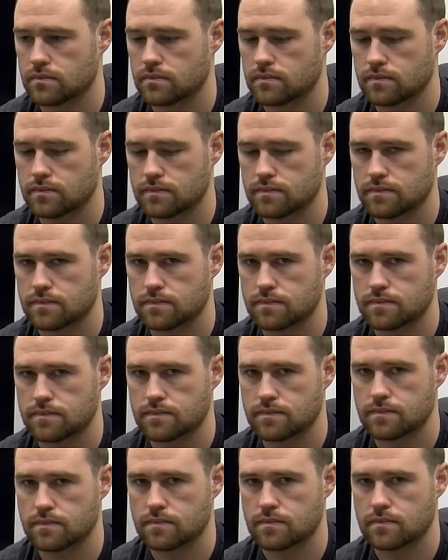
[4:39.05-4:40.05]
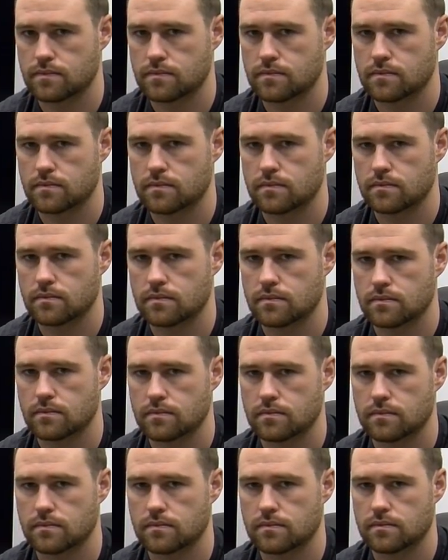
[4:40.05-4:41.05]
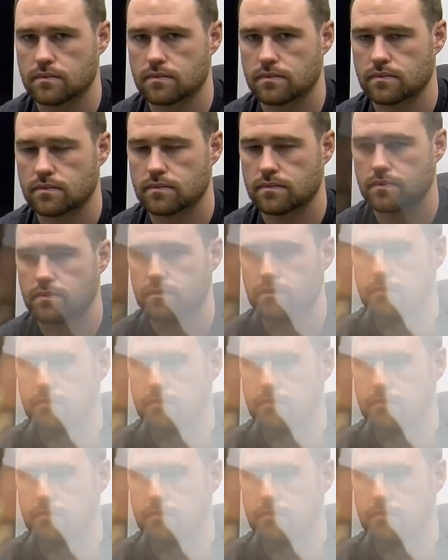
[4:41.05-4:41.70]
No words are spoken by the person on screen.